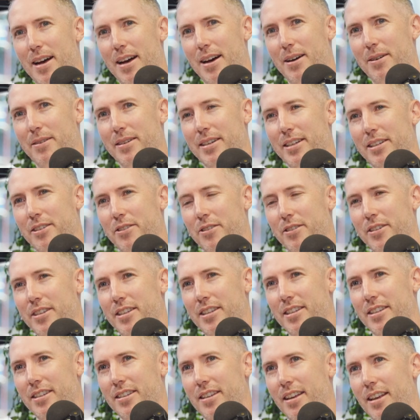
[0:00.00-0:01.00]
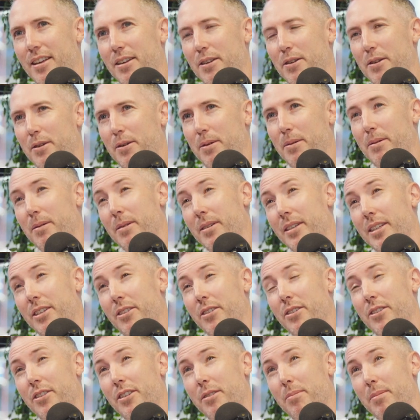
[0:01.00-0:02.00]
I'd
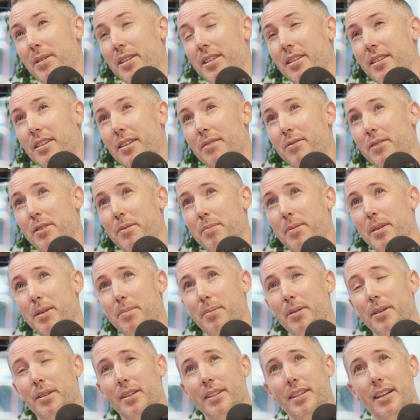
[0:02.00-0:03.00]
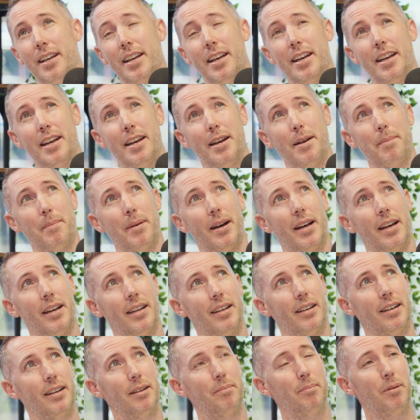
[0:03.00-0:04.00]
introduce myself to people.
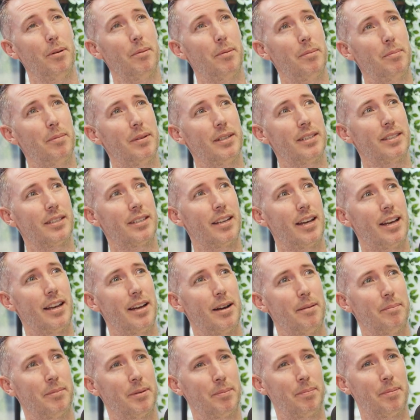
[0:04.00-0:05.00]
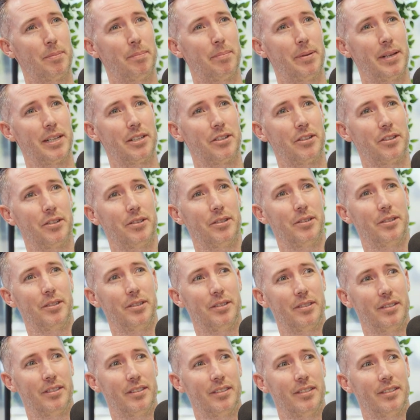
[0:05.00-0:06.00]
I'd probably say I'm a
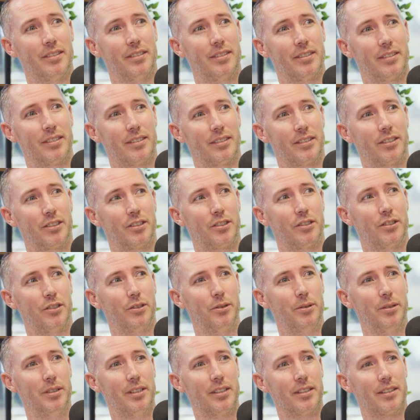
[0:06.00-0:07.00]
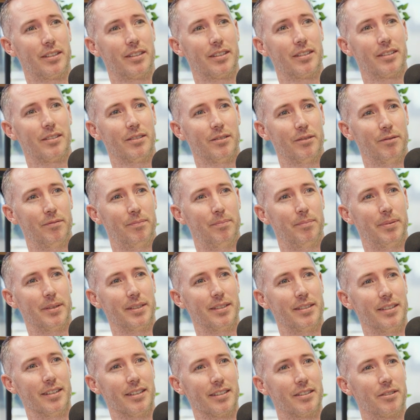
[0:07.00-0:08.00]
perpetual
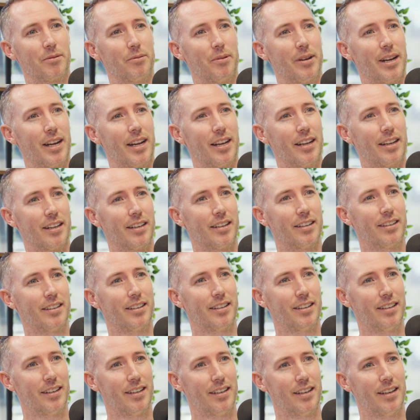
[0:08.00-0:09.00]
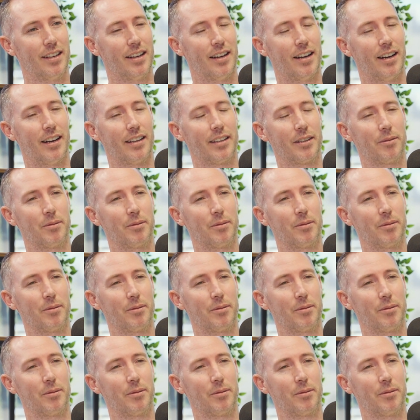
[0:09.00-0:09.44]
student of business, really.